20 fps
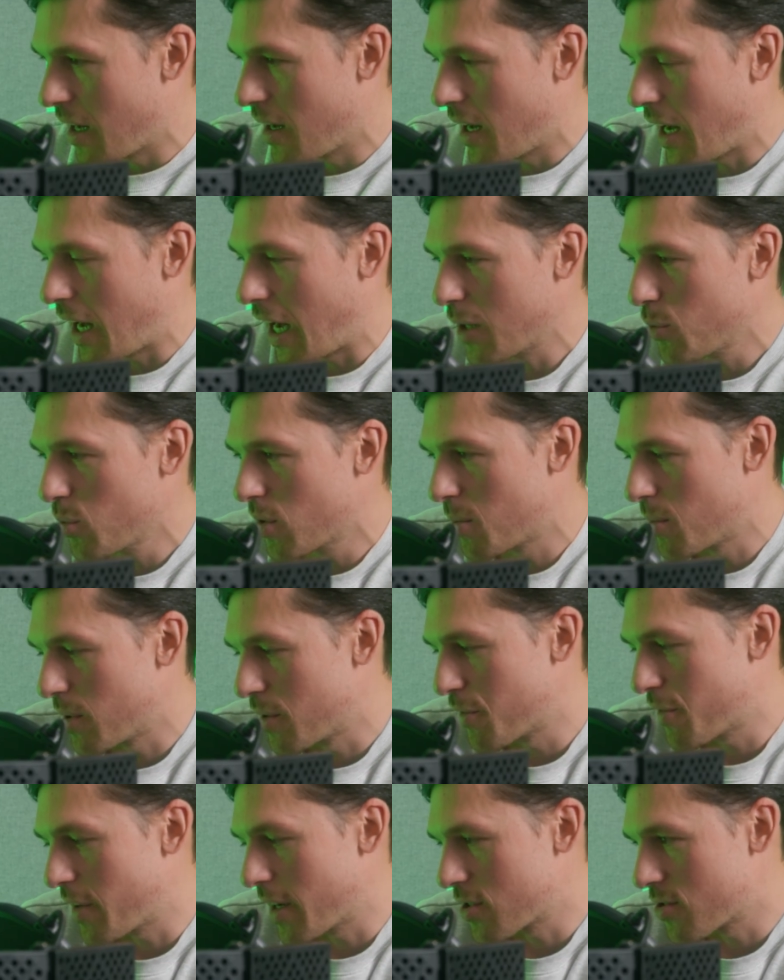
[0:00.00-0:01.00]
Hardware
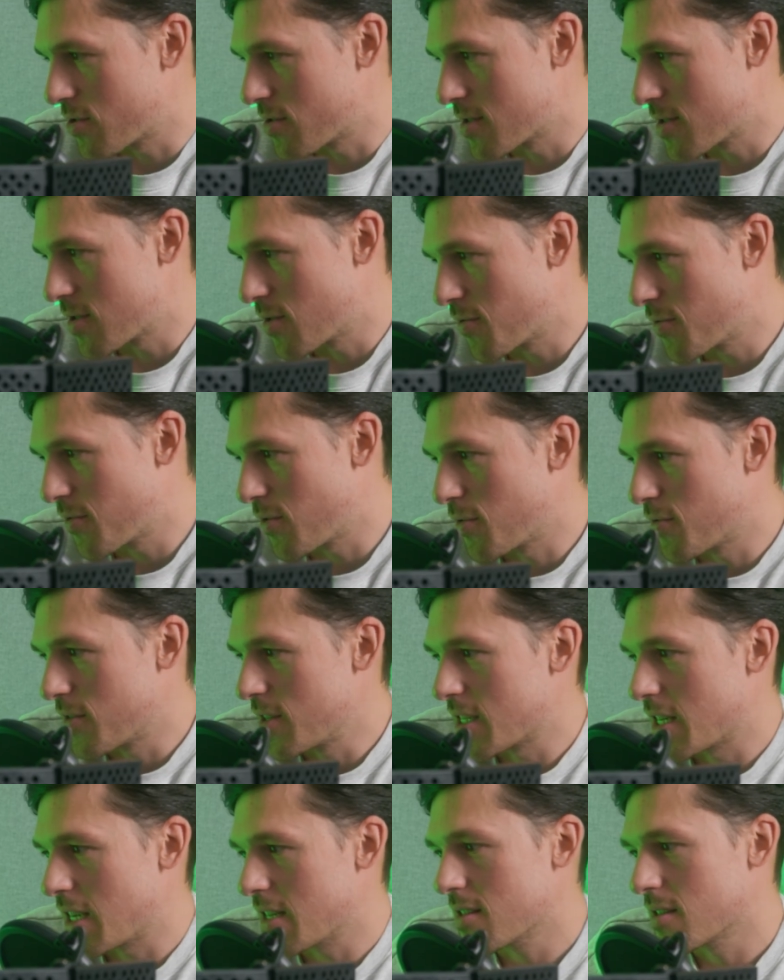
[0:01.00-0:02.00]
manufacturers of
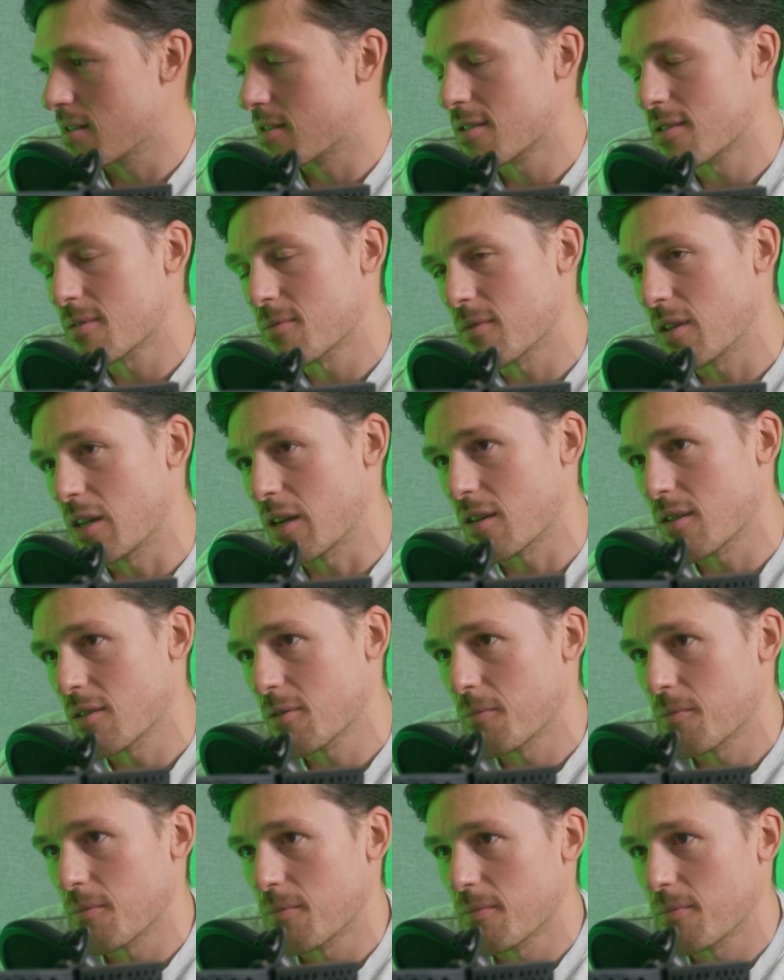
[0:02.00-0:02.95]
these assets, like